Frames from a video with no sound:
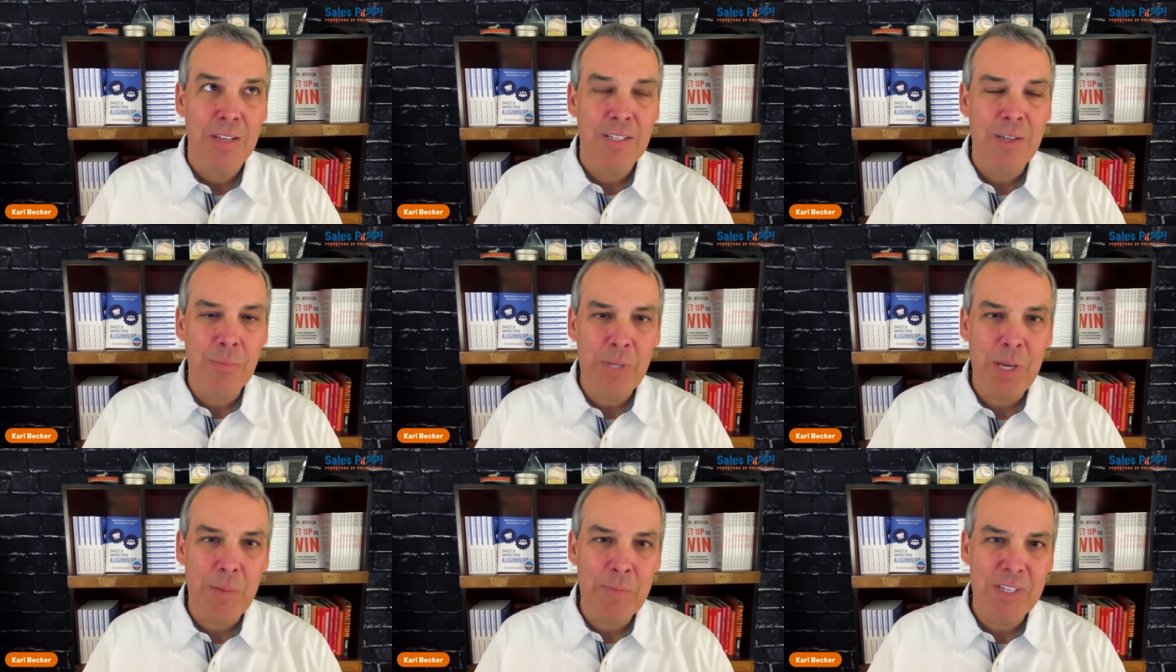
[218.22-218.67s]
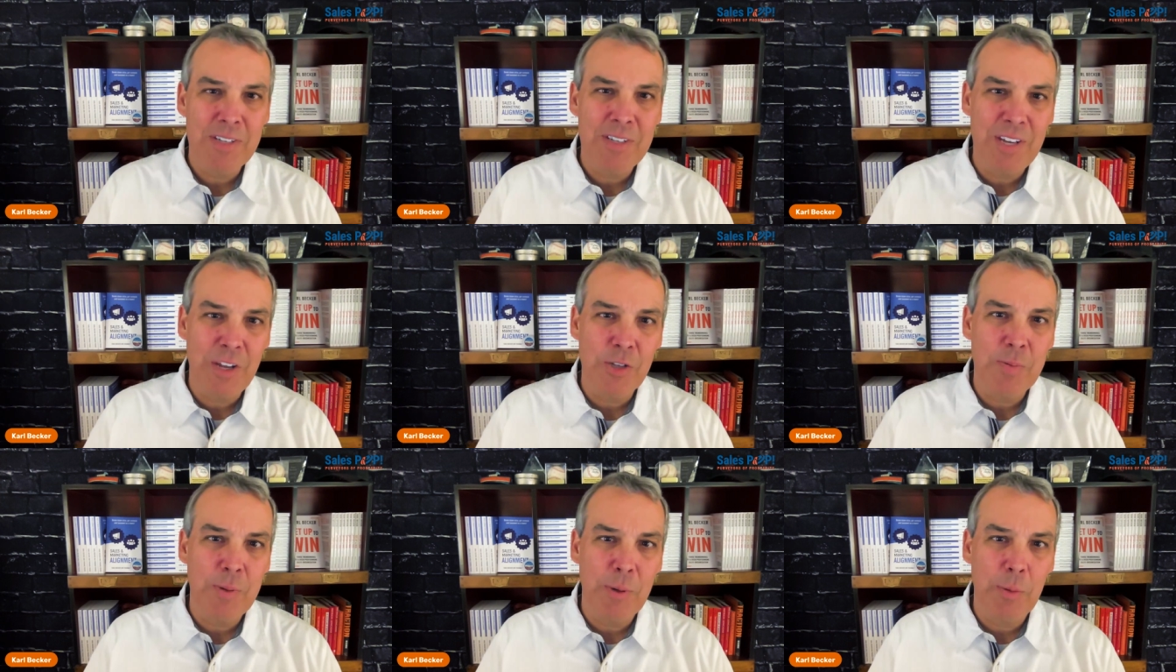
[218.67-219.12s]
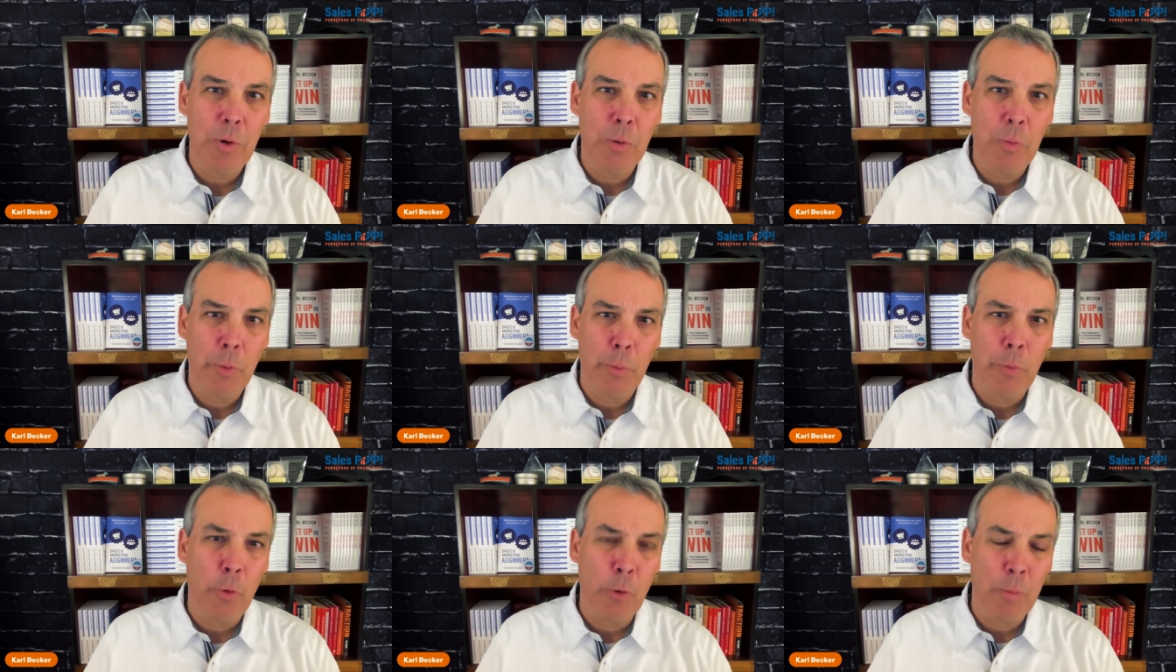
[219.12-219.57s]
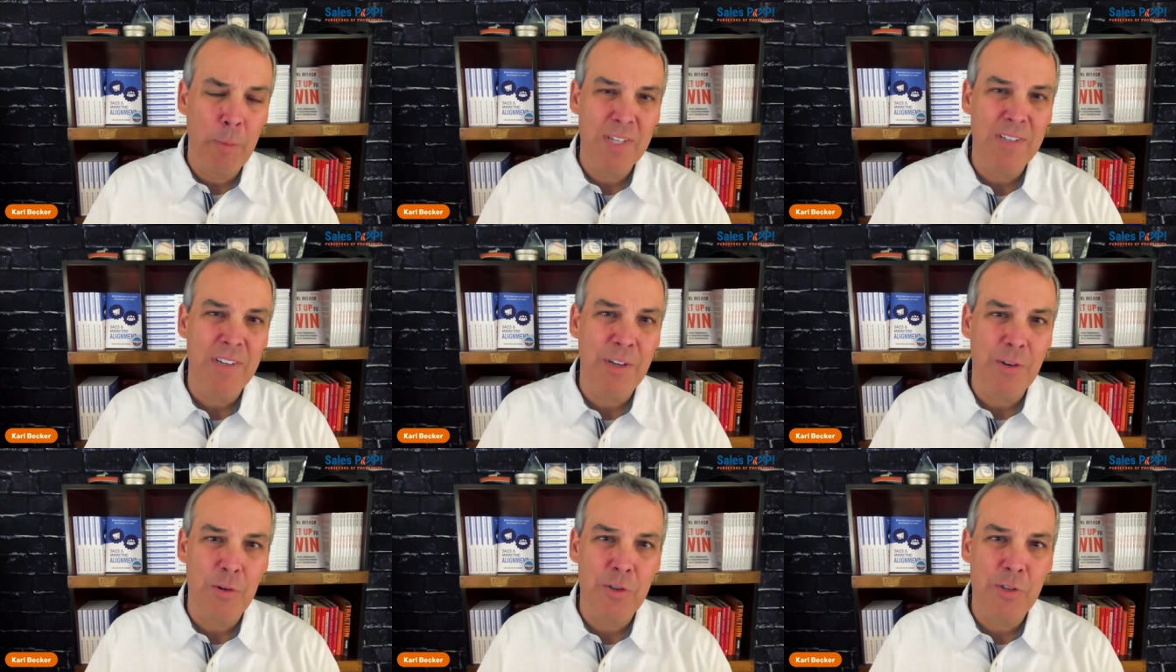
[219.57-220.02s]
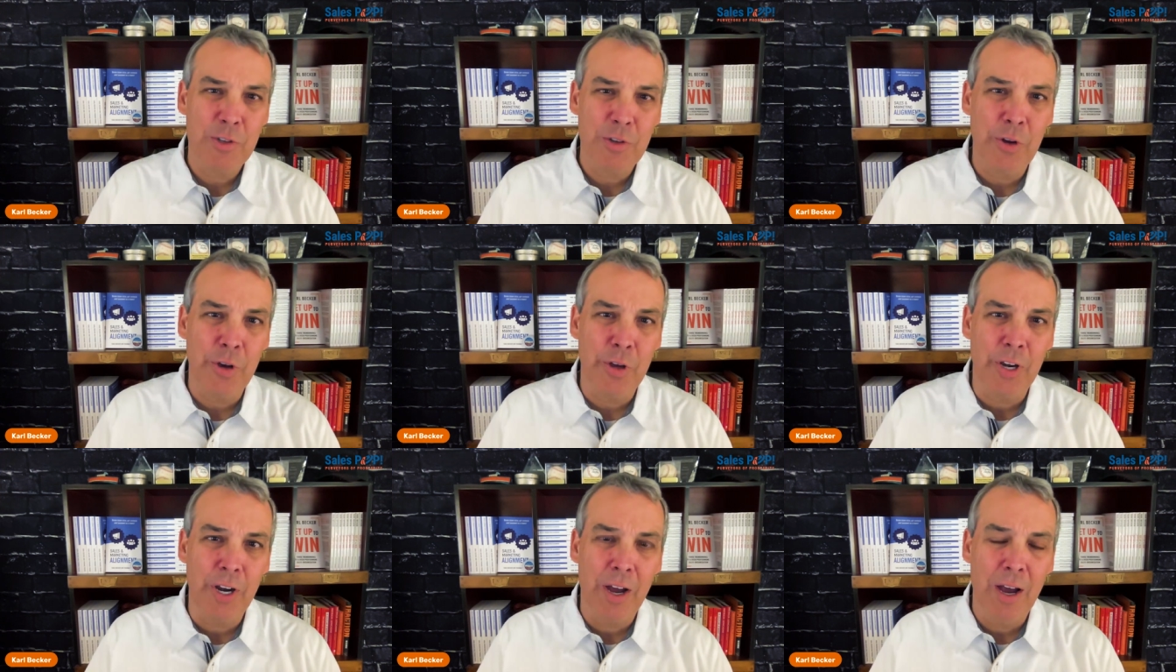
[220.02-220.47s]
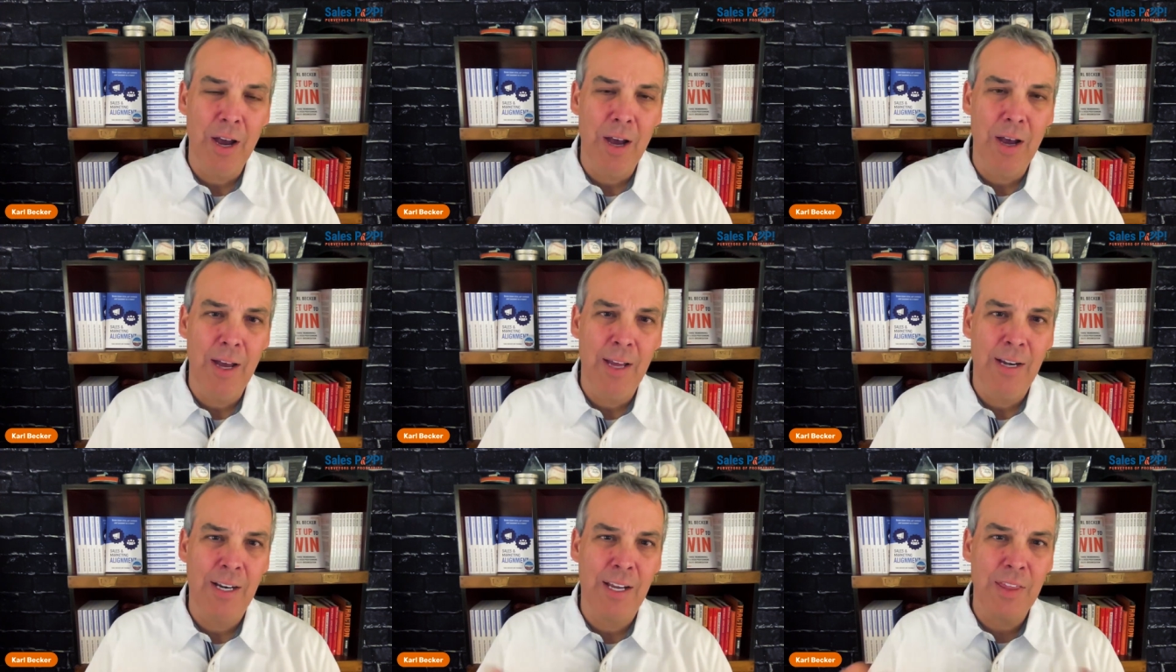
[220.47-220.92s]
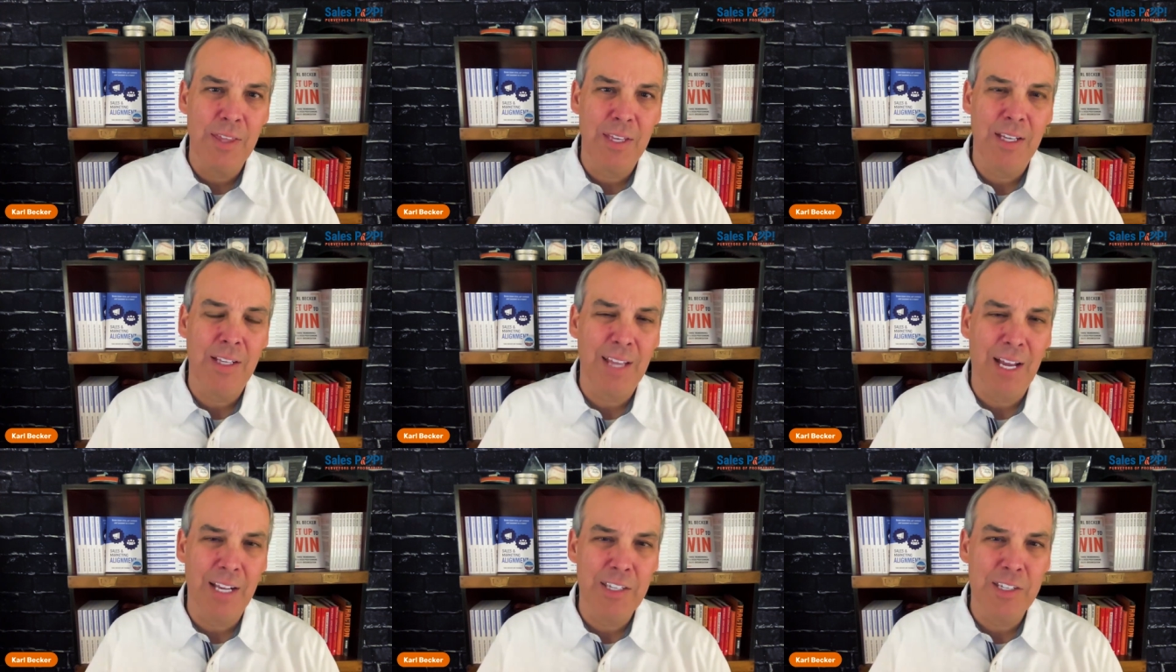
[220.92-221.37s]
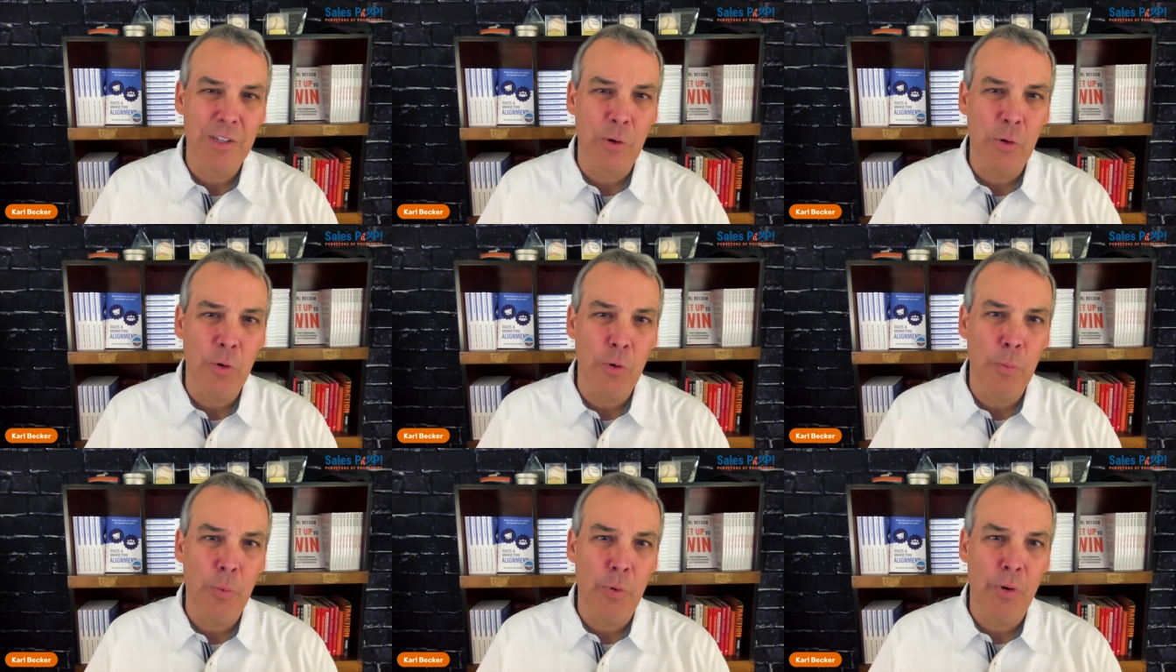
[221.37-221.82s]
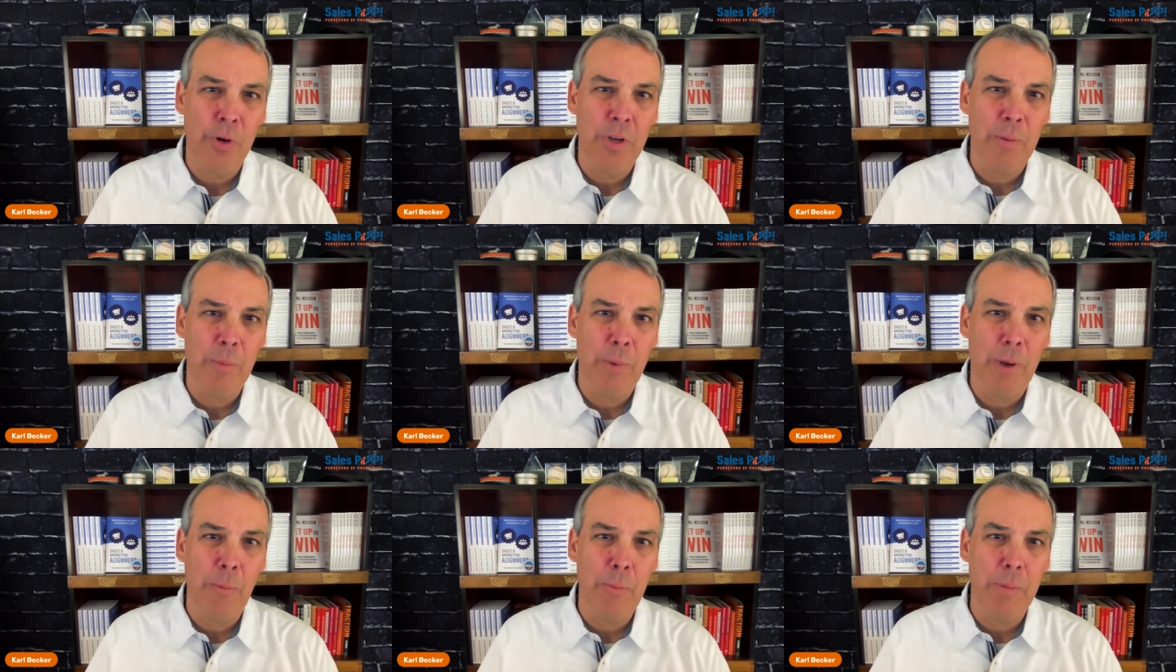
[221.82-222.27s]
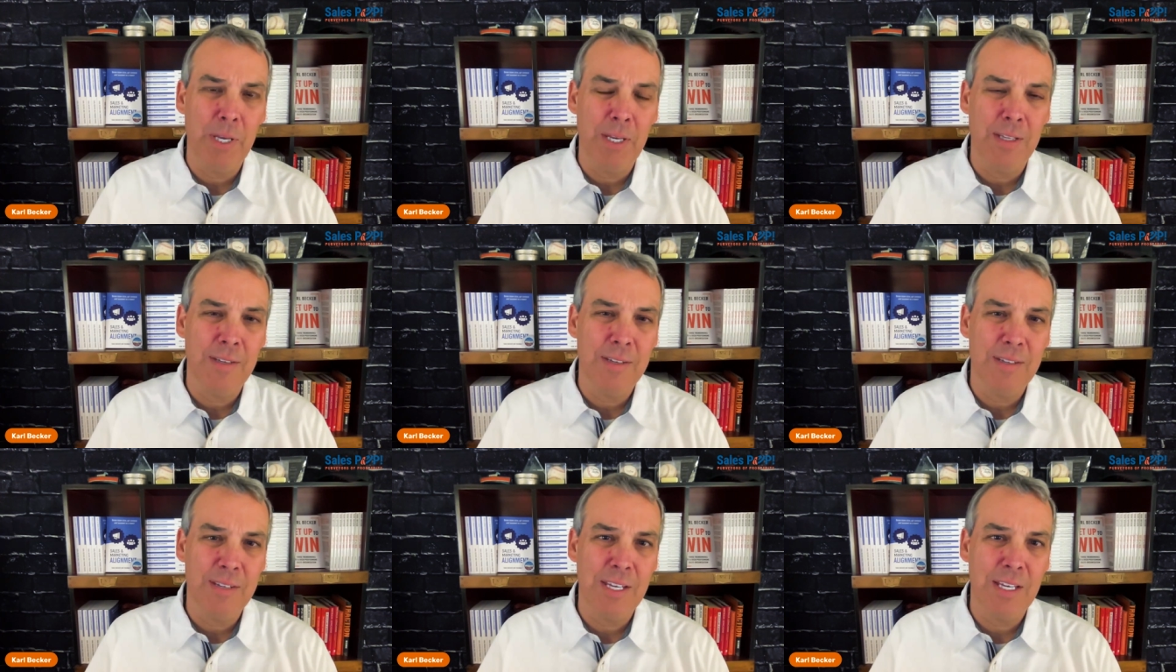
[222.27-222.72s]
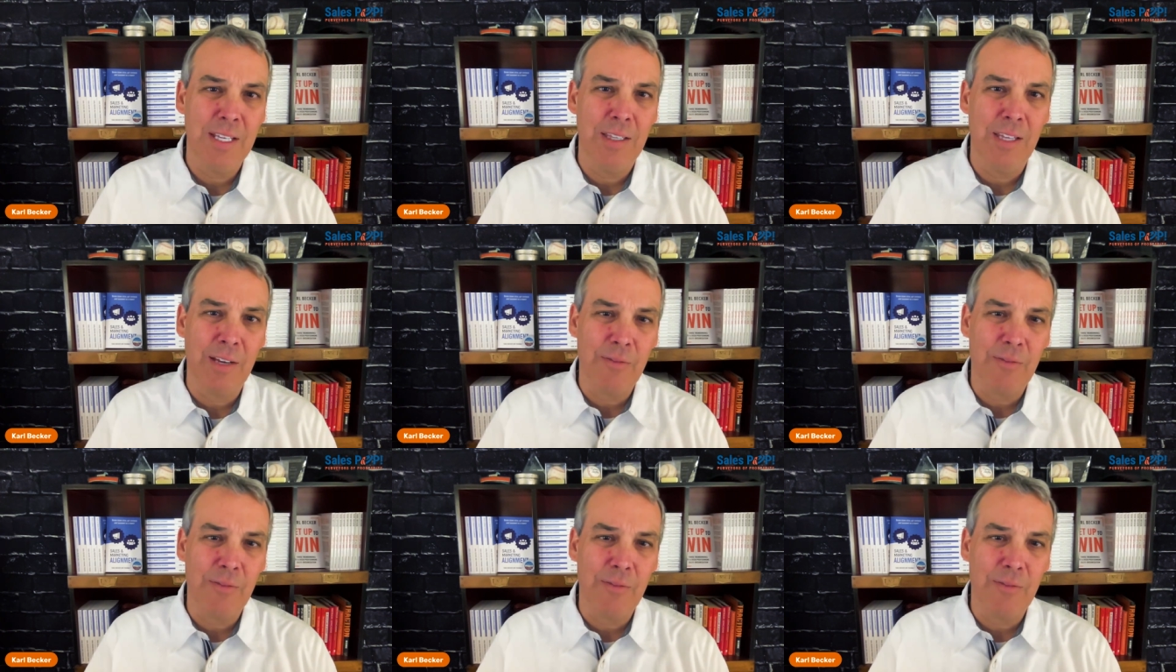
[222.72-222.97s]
Sometimes the salespeople were, were misunderstood, uh, and I think that's the whole point about being seen.